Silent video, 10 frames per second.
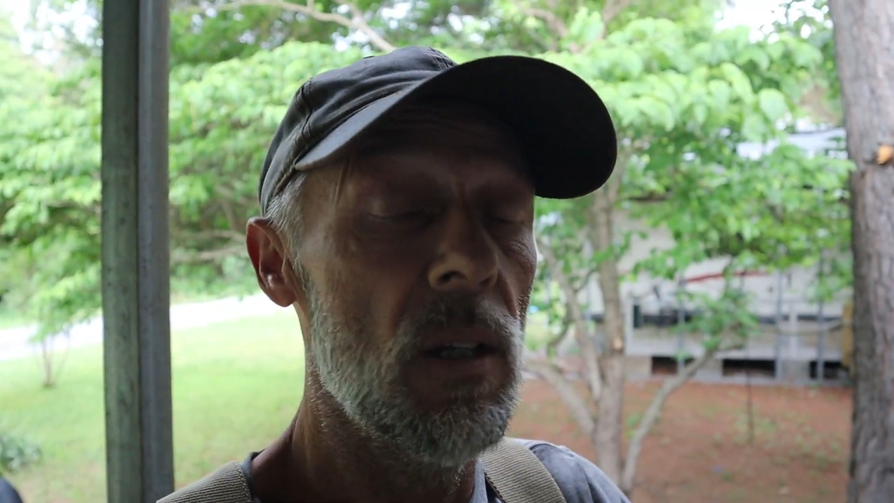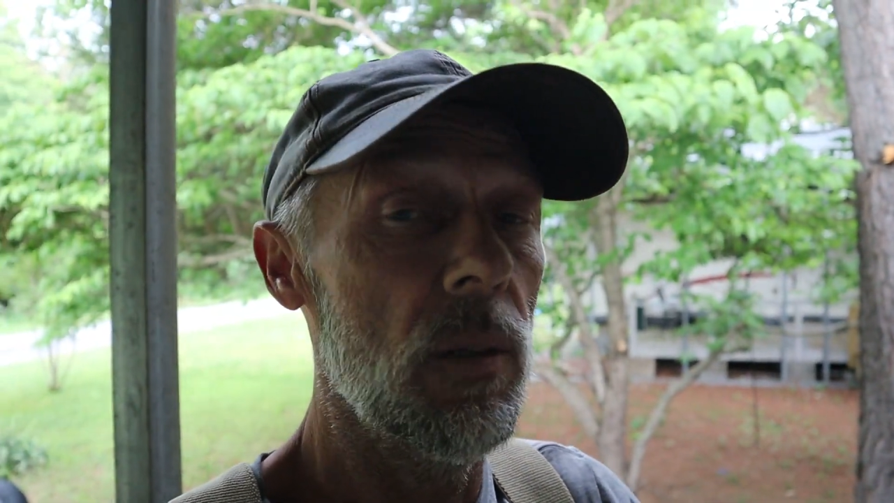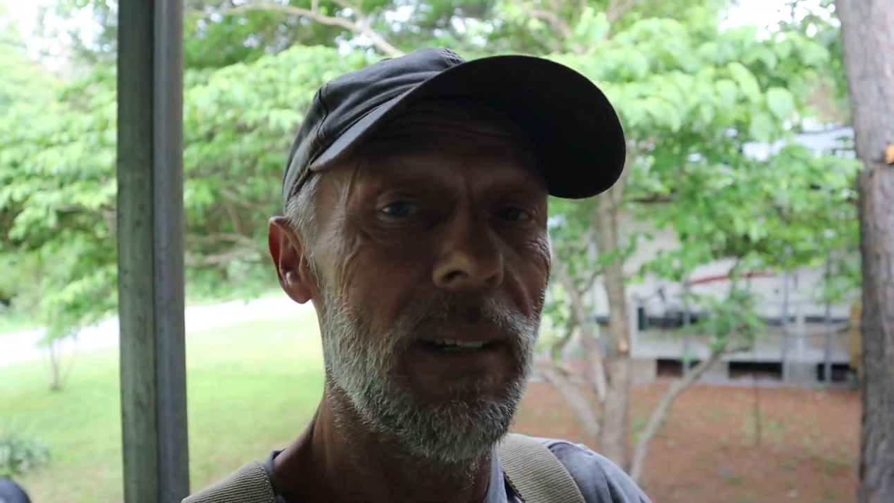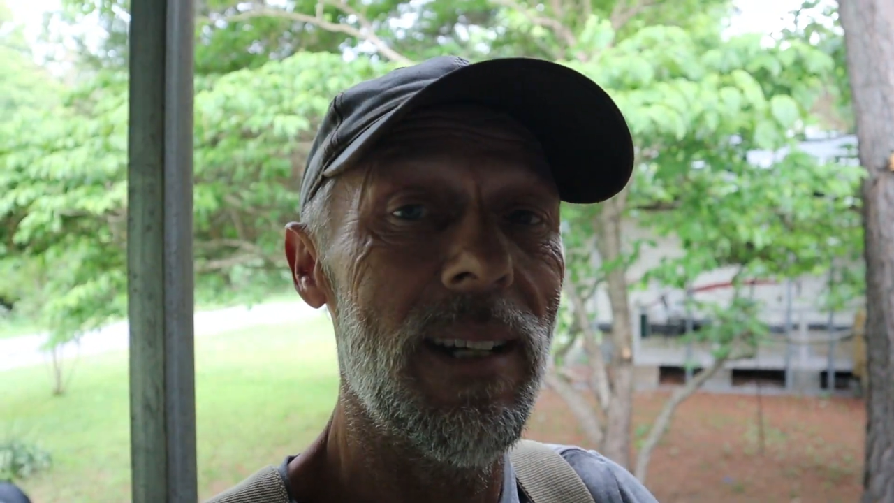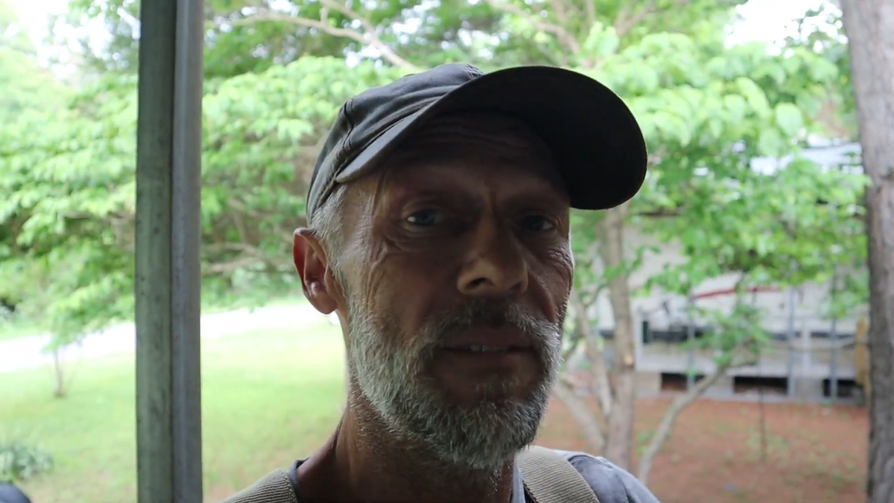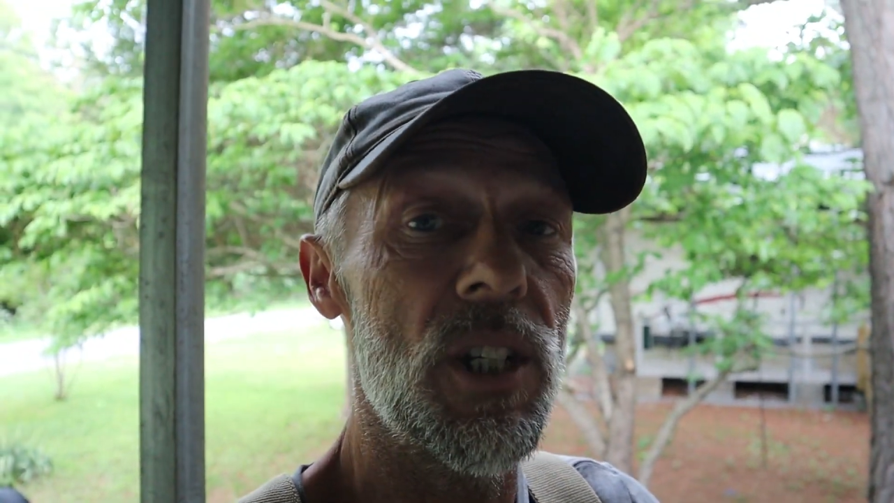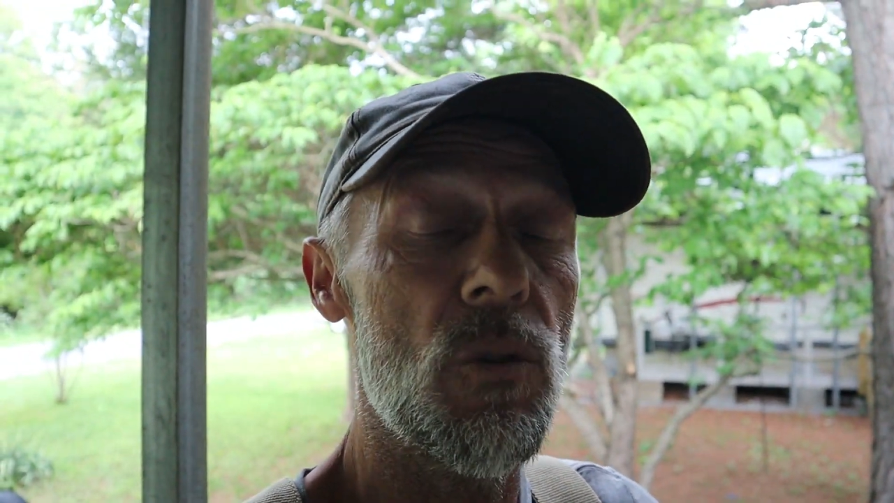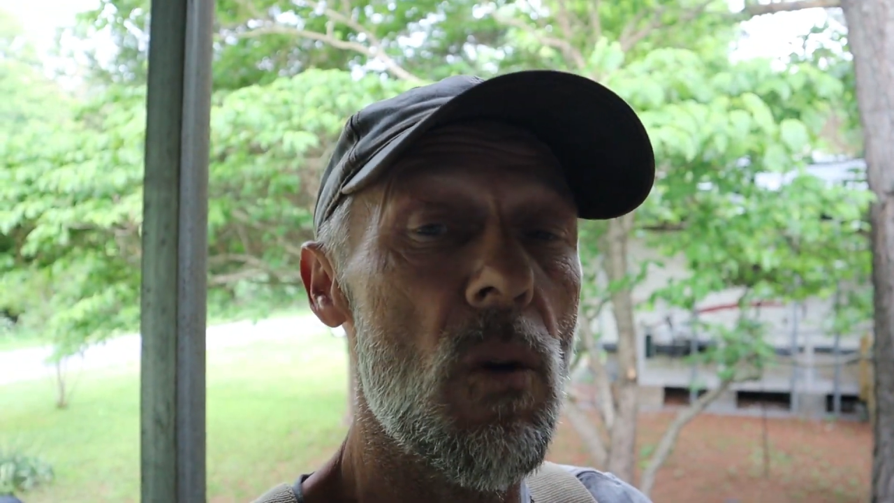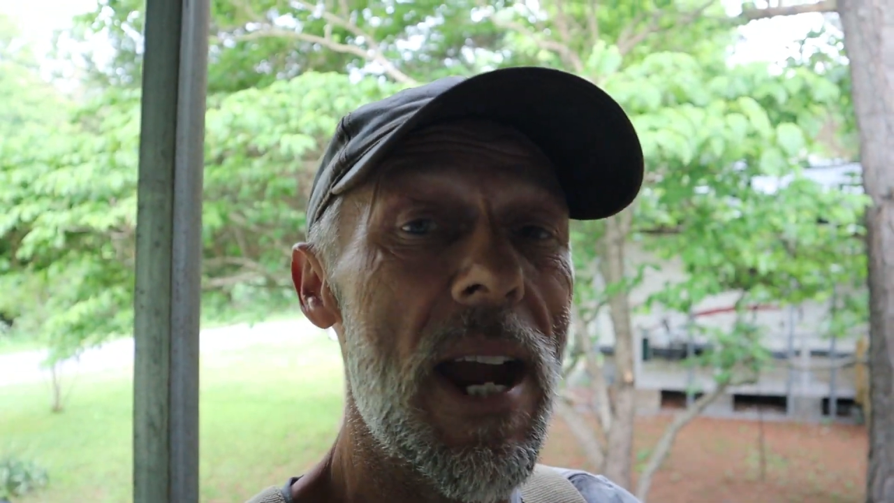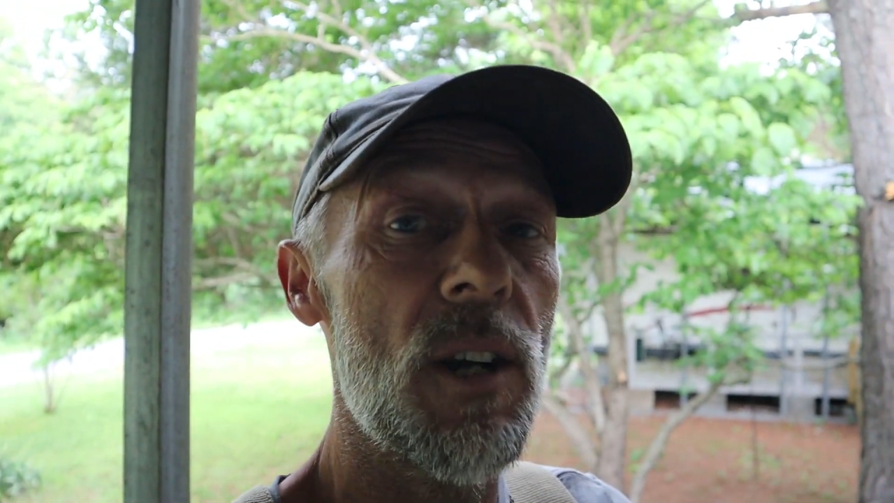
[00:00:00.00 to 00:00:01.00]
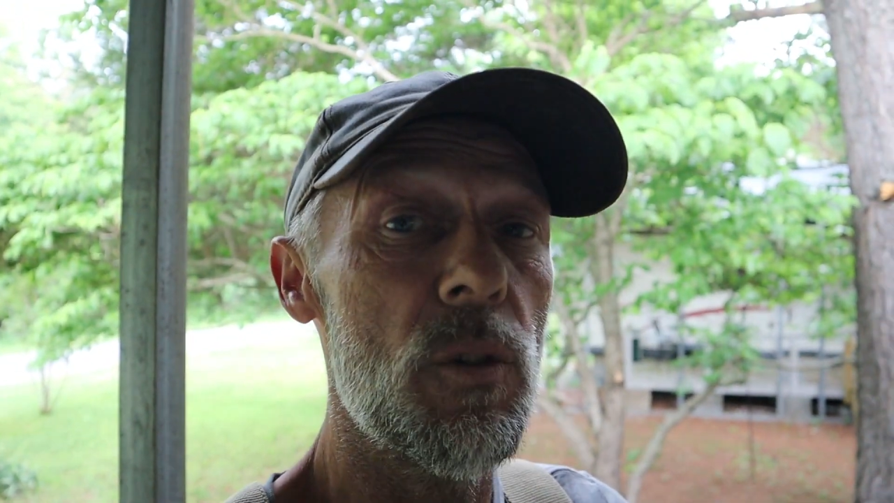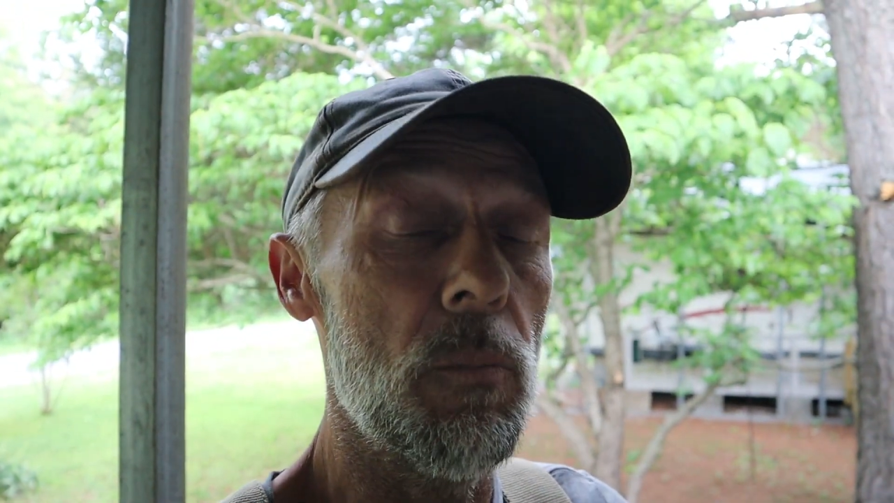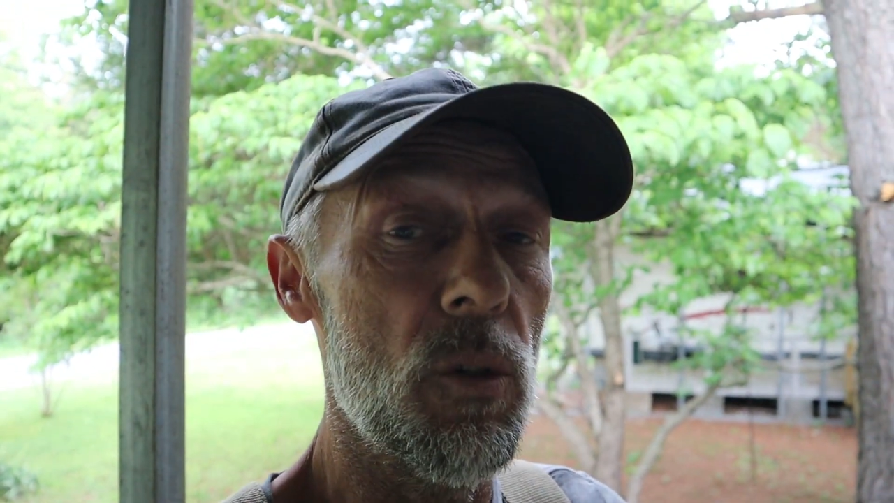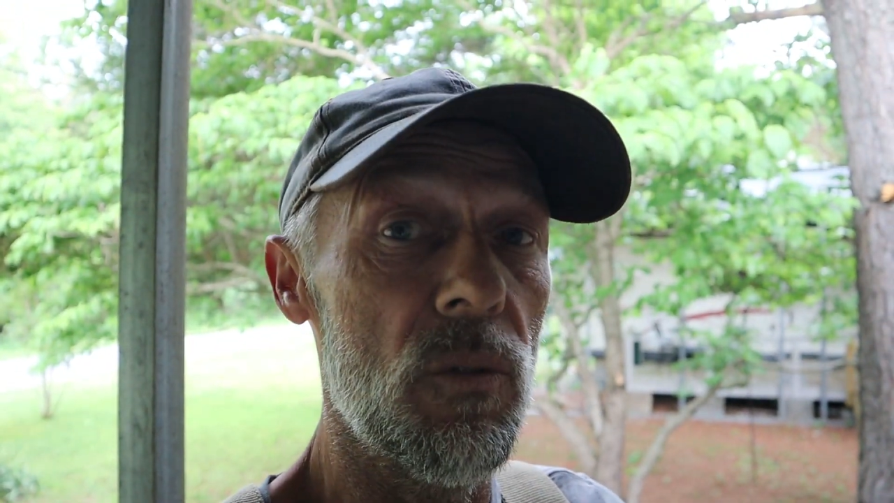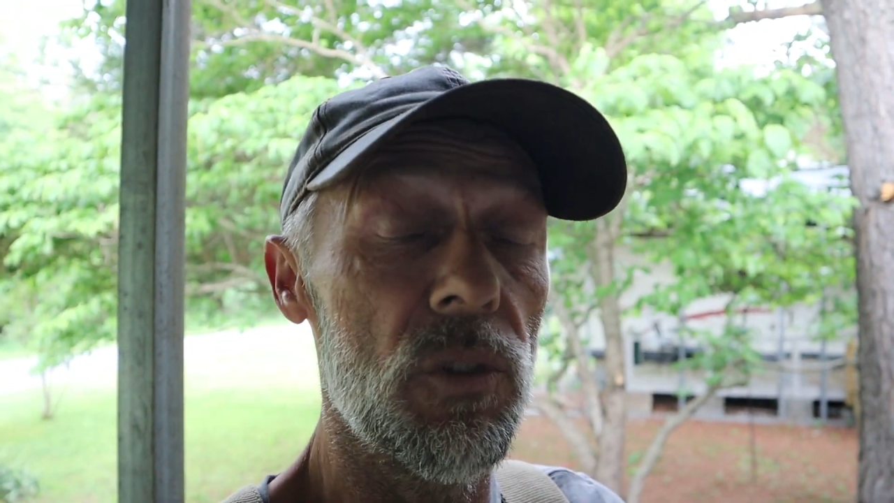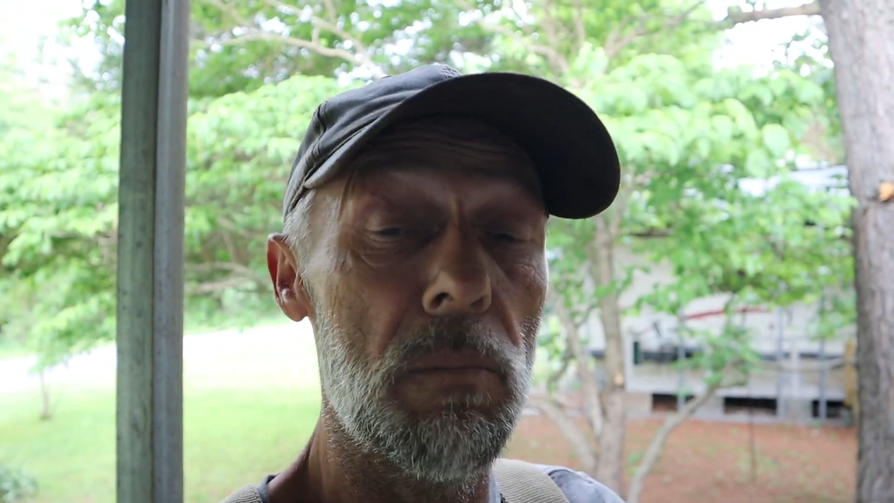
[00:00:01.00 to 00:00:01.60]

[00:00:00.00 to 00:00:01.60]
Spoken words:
We didn't have any trash removal.